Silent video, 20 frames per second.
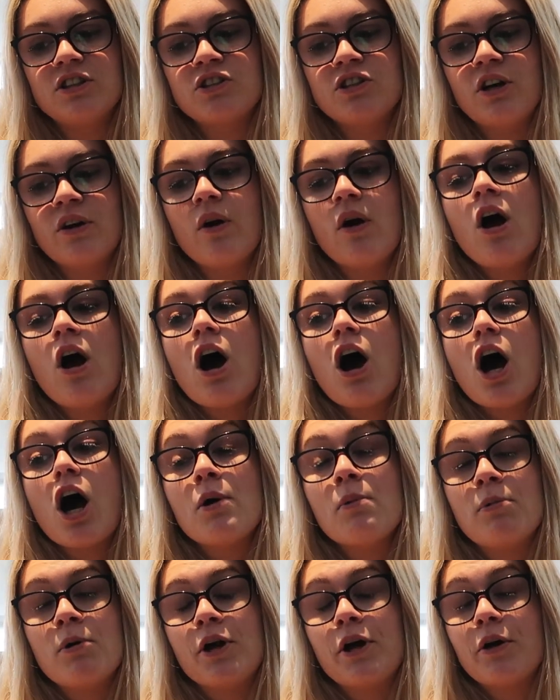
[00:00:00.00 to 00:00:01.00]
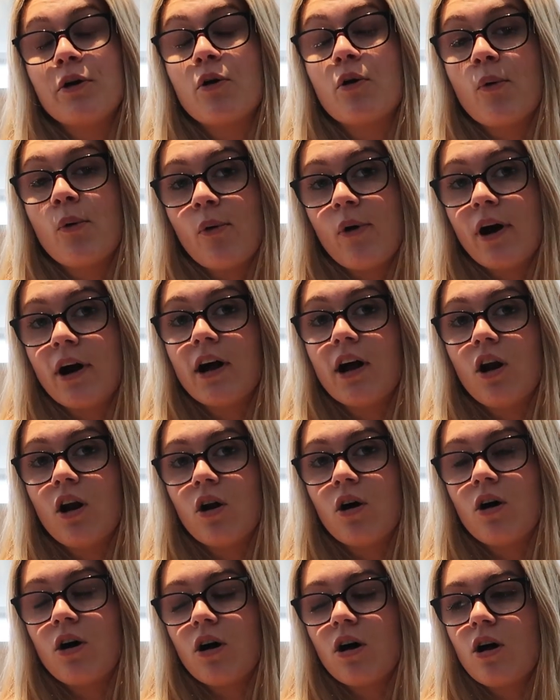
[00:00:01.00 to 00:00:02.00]
So I bloat quite a
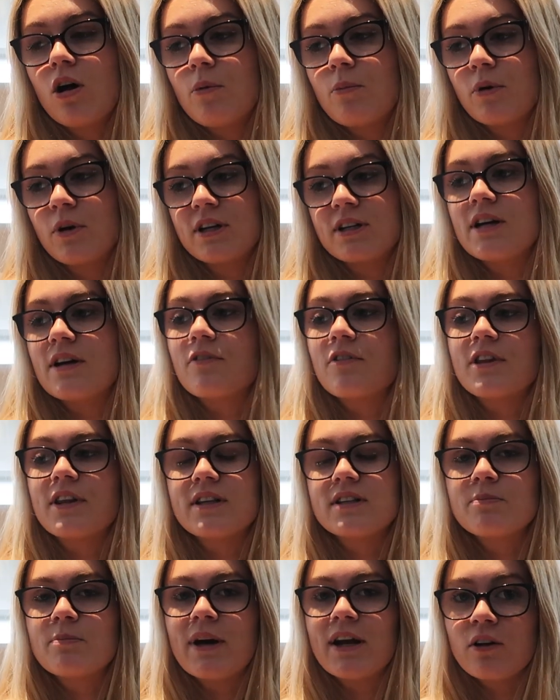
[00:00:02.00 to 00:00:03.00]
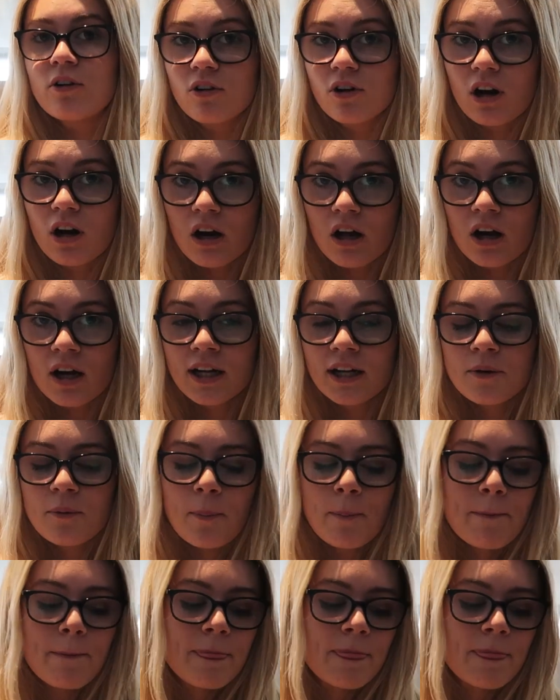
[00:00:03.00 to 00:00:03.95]
lot because everything's made on the line.